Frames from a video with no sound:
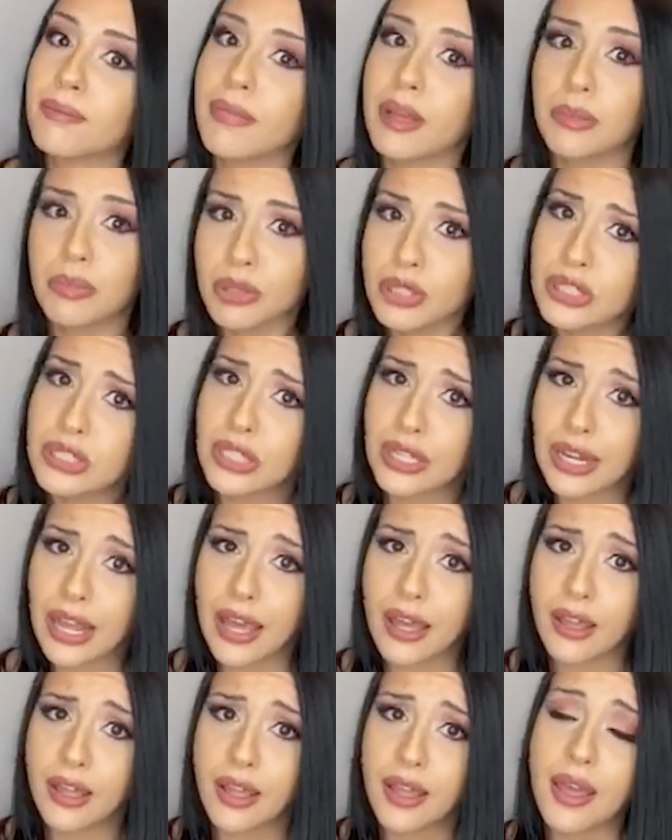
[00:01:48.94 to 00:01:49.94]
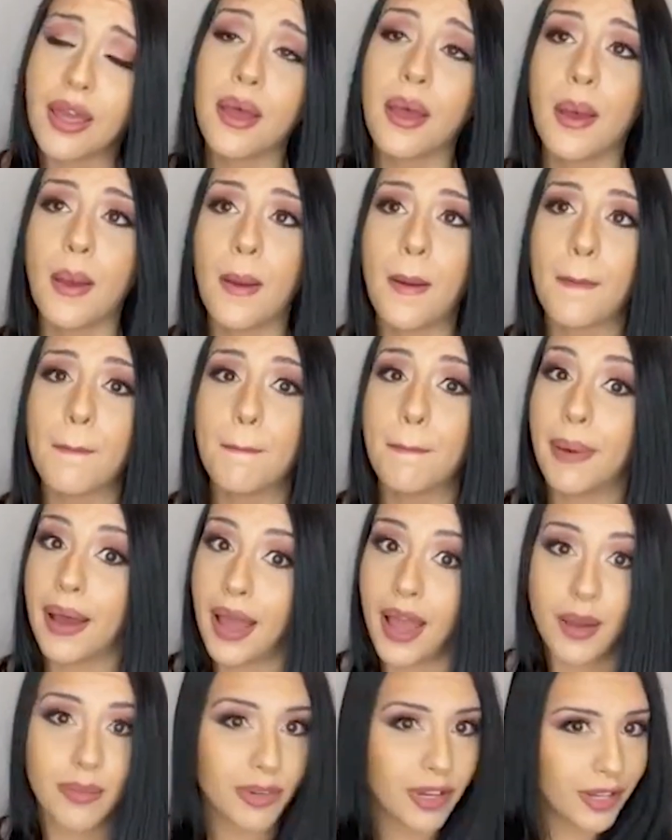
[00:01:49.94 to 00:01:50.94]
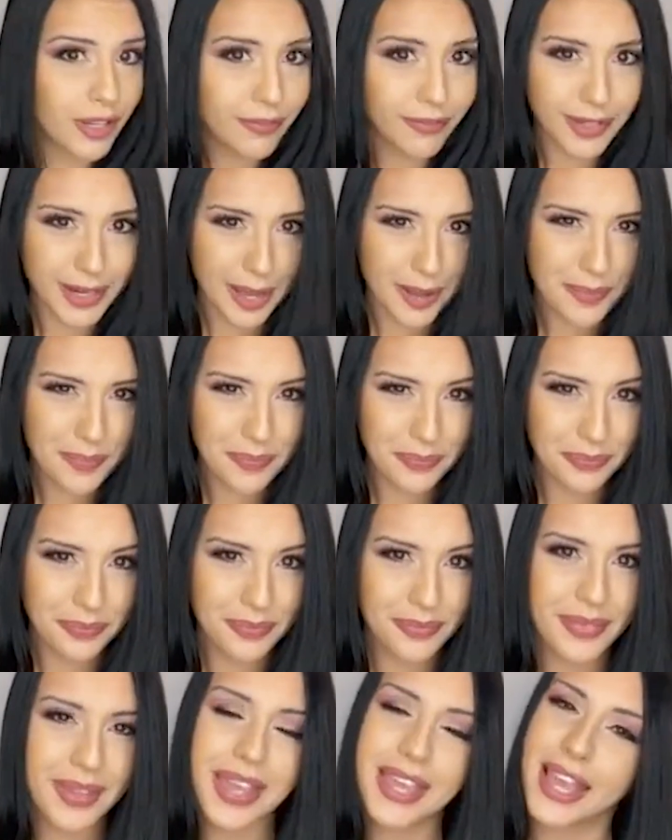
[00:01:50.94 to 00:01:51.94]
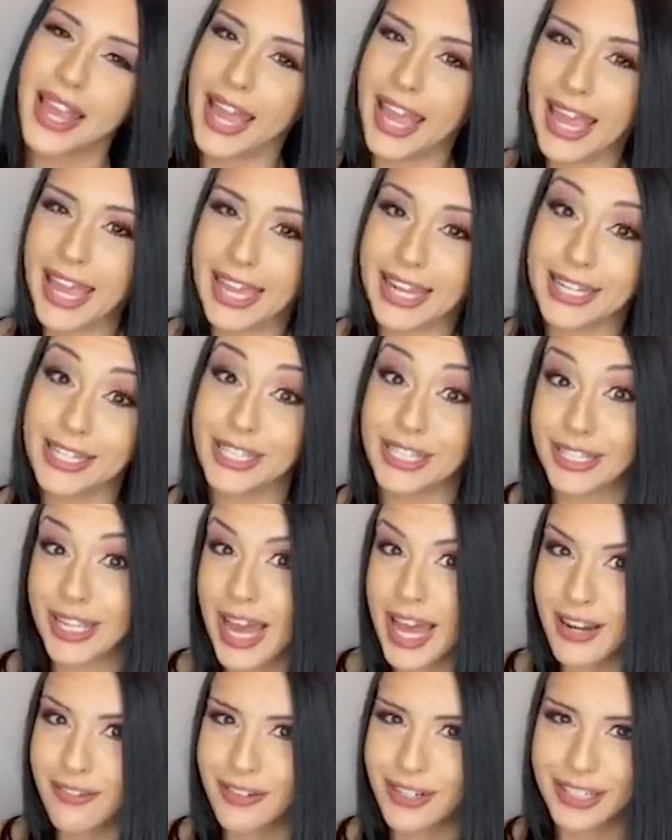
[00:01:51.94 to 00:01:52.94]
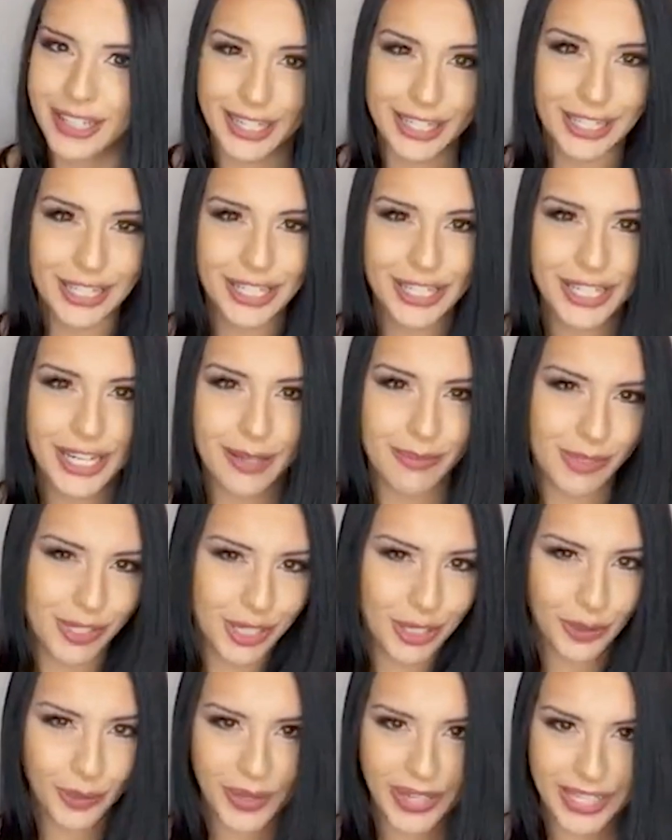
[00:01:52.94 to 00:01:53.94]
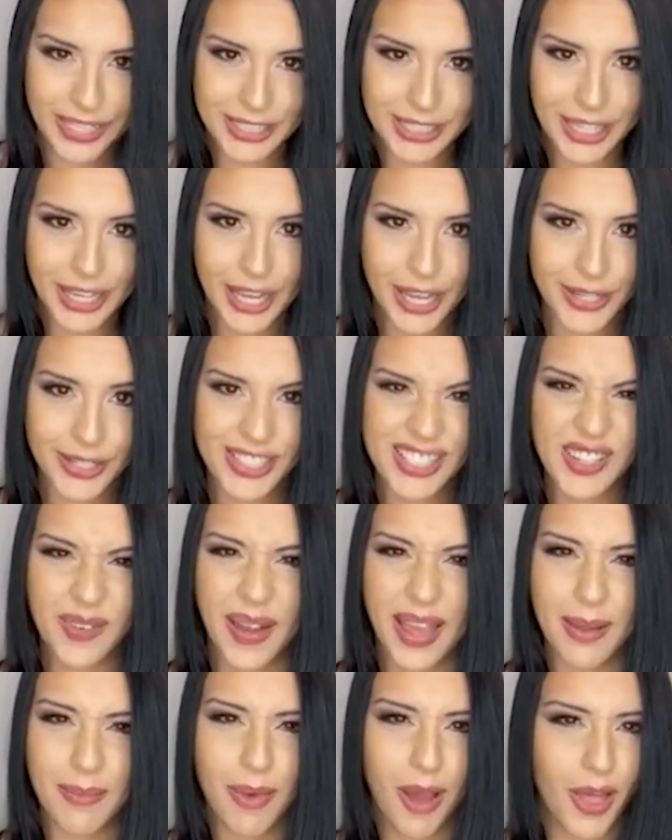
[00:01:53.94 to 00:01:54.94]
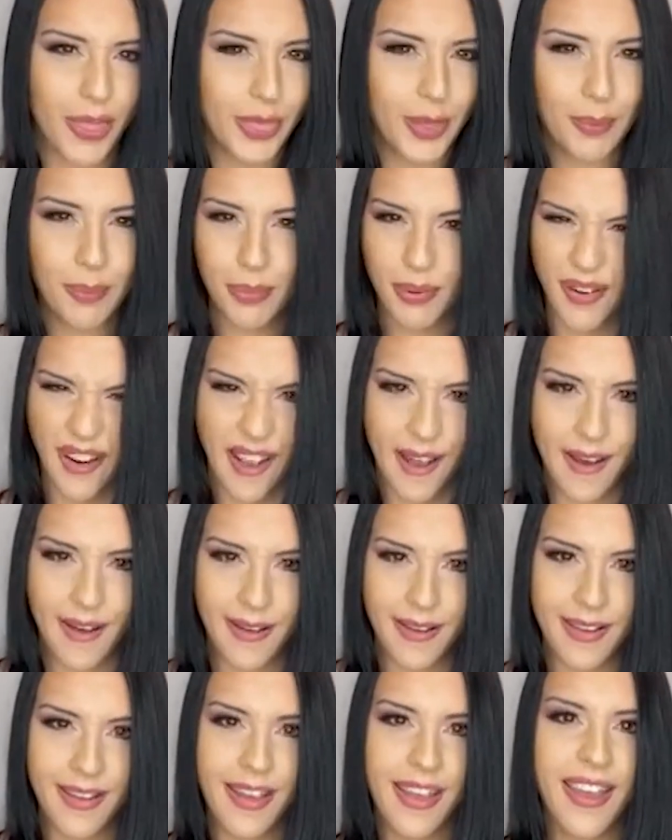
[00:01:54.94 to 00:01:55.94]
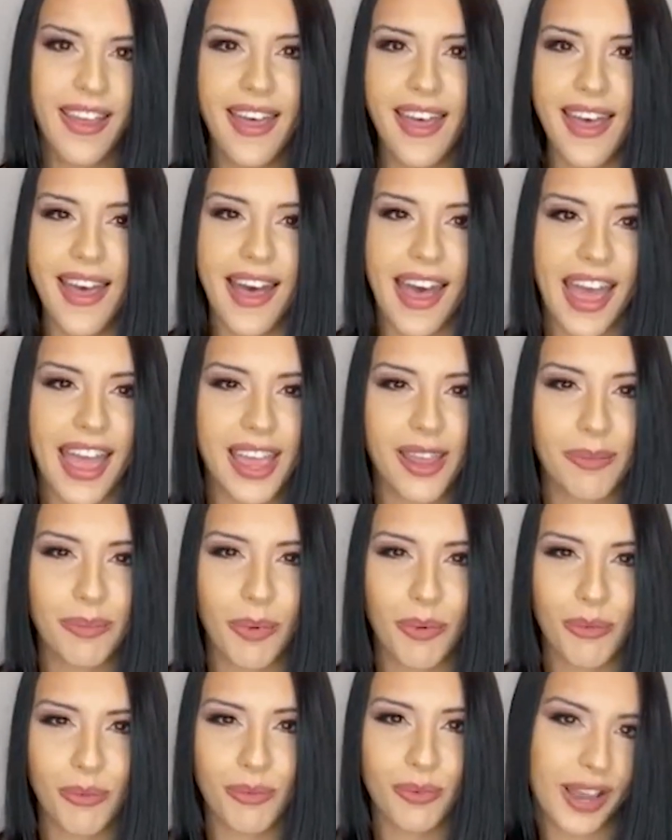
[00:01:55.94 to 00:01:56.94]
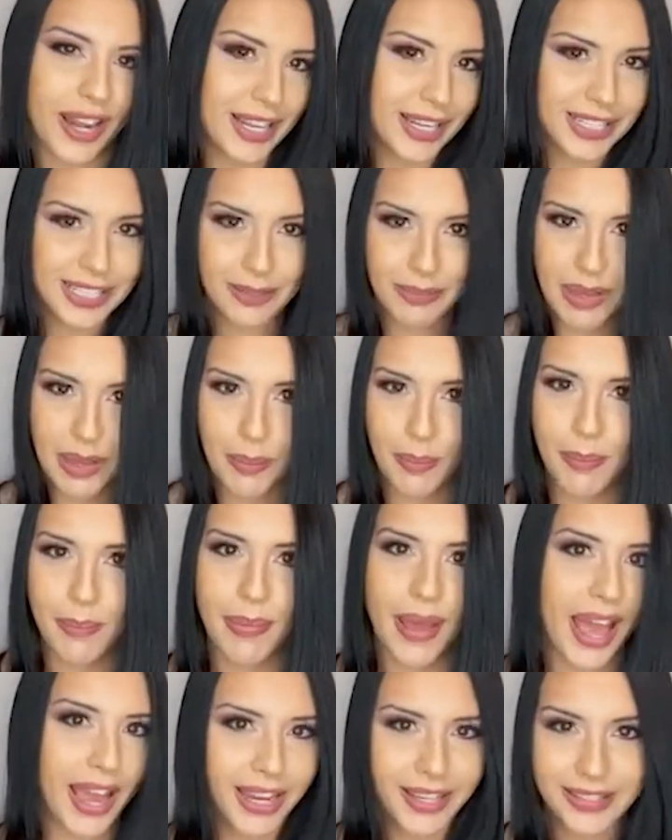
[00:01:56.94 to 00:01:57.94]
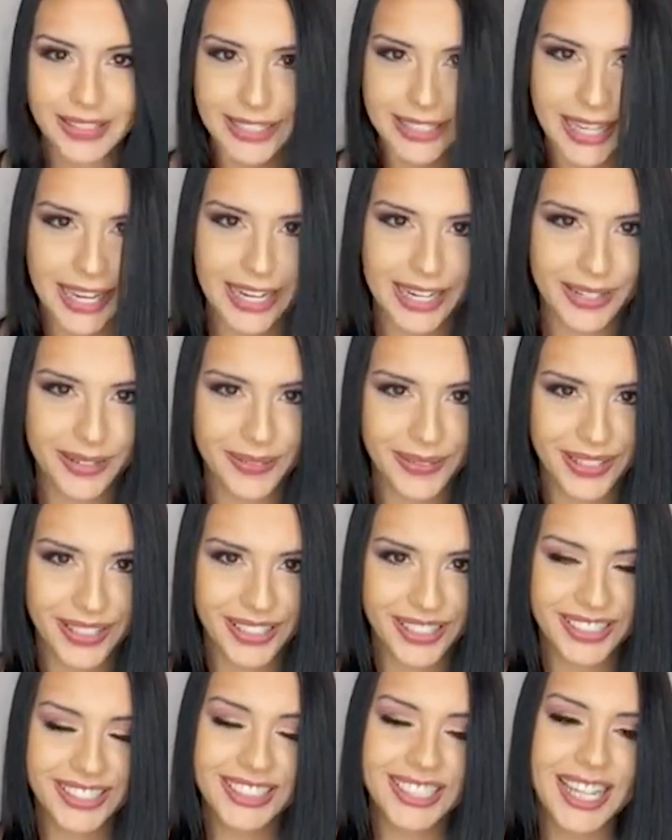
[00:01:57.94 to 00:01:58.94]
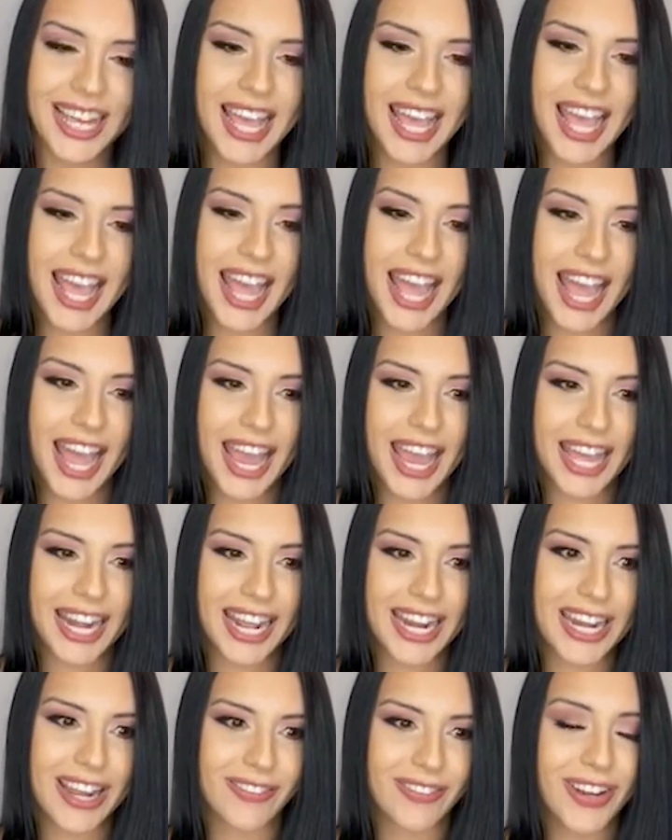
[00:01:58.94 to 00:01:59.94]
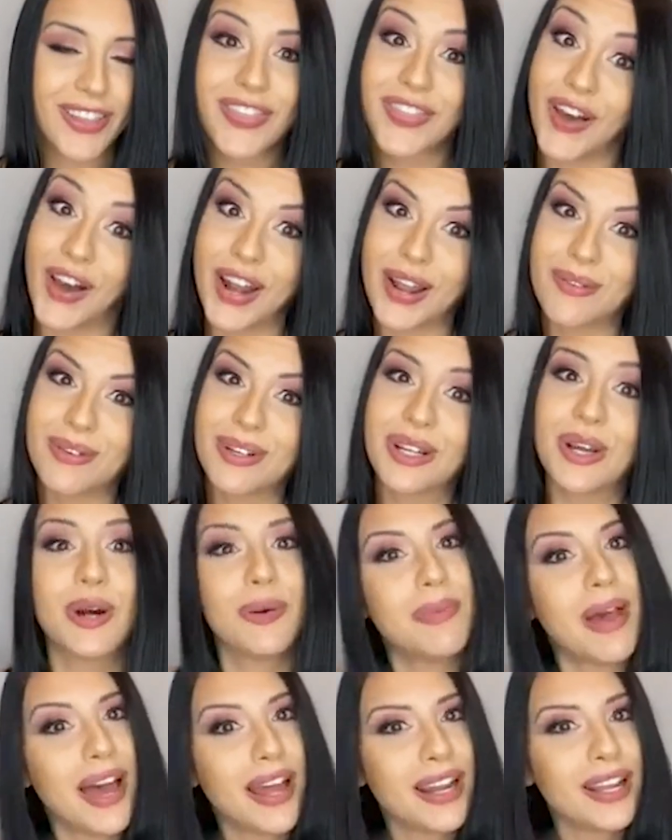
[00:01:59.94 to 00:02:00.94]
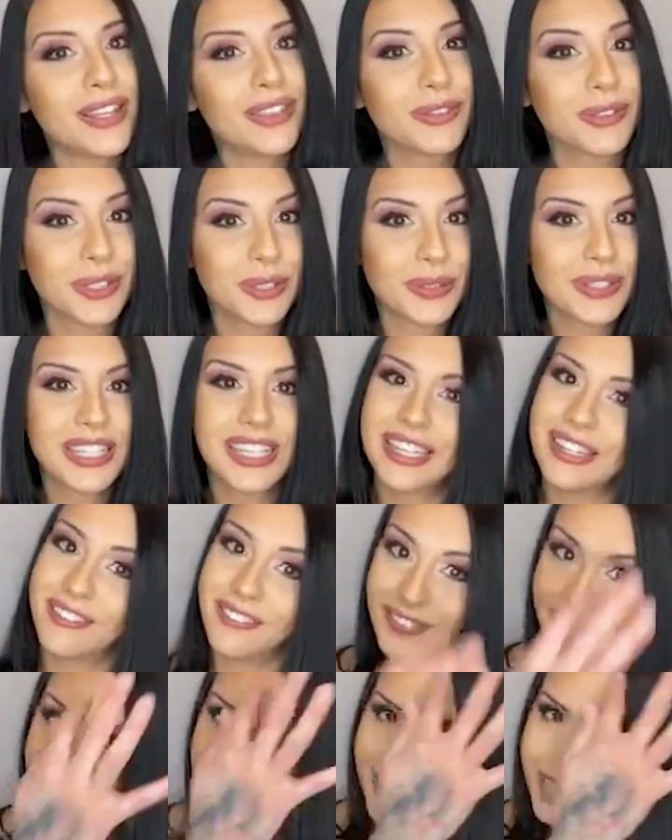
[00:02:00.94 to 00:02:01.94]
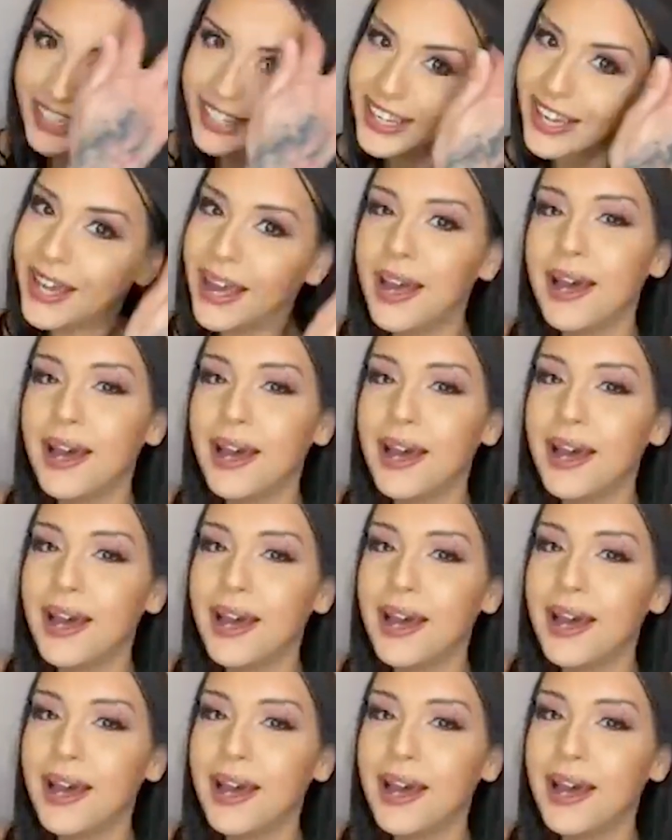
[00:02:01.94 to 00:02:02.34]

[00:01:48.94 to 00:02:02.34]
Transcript: my person yet, but I'm not giving up. And I just got out of a relationship 2 weeks ago, so I'm on the prowl. I am ready to be back in the dating world. And I never thought I would go about it through TV.